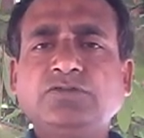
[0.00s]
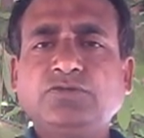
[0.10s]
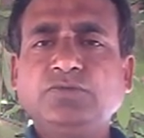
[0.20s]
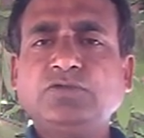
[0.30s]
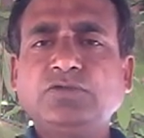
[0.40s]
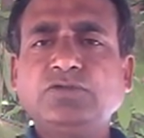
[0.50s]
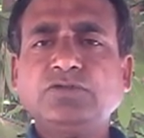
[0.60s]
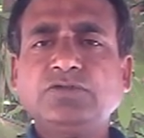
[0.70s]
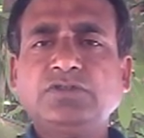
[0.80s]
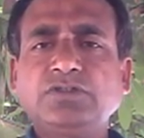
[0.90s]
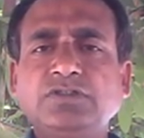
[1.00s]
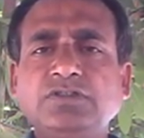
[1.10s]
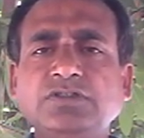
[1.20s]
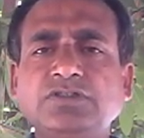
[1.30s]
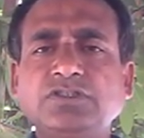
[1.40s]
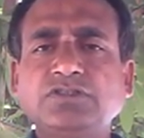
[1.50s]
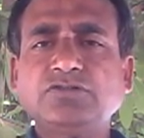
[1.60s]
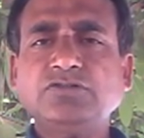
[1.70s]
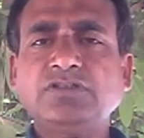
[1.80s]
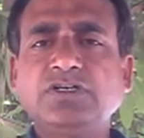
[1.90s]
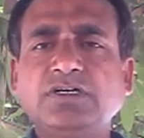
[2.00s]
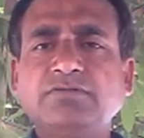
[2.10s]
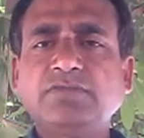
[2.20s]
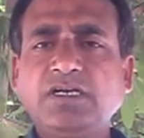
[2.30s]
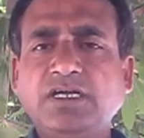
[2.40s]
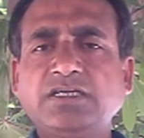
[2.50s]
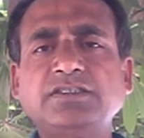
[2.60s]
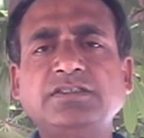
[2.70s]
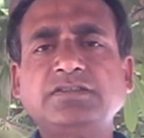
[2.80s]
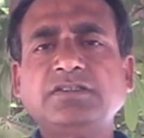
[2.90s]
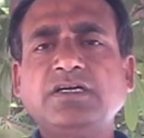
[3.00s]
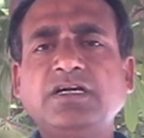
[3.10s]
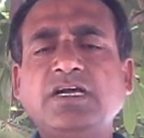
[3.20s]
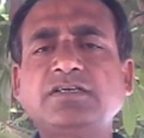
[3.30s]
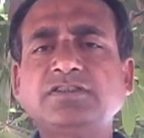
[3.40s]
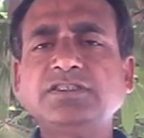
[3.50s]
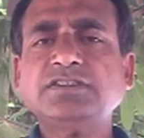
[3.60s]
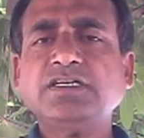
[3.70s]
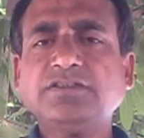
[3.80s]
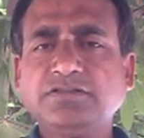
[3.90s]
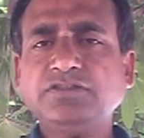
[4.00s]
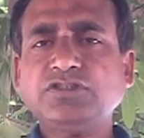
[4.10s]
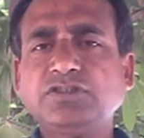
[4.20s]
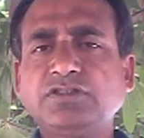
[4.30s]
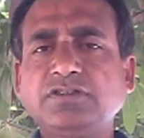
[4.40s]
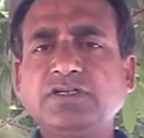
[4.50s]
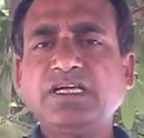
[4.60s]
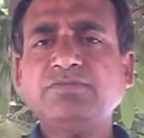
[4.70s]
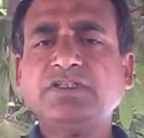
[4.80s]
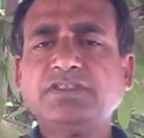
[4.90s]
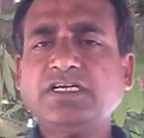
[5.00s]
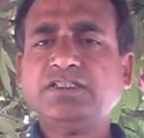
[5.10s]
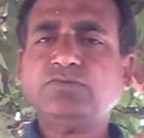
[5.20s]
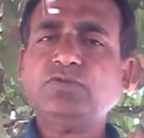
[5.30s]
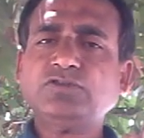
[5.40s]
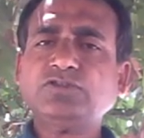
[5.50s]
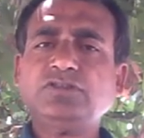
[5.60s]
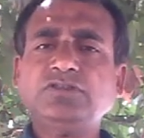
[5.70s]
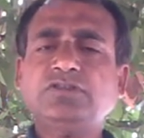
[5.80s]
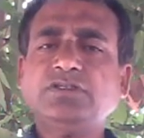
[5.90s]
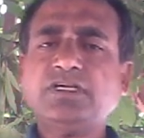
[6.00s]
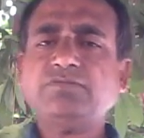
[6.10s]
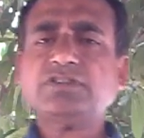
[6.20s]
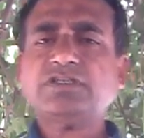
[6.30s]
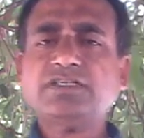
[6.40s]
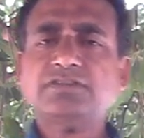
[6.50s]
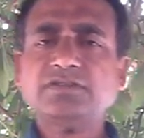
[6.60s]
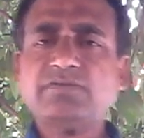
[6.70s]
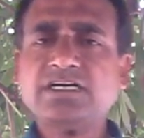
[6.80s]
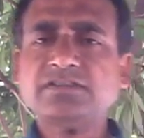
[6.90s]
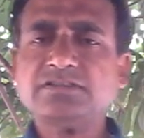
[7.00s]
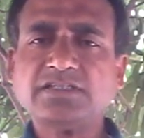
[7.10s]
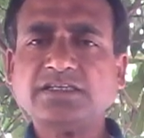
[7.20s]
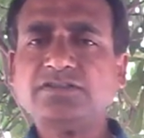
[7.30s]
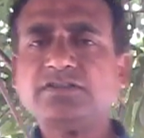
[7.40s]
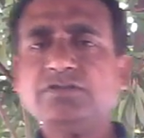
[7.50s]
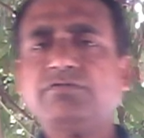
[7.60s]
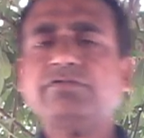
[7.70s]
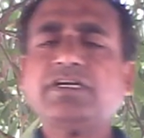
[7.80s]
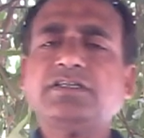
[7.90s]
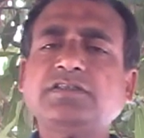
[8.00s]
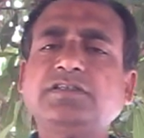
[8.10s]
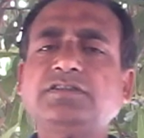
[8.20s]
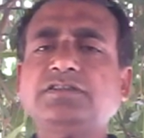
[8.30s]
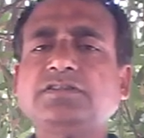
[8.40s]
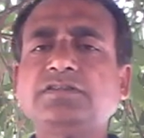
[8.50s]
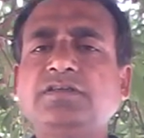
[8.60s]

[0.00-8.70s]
Tumkur, Chitradurga, Ballari, and these are rich in hematite, both hematite and magnetite varieties.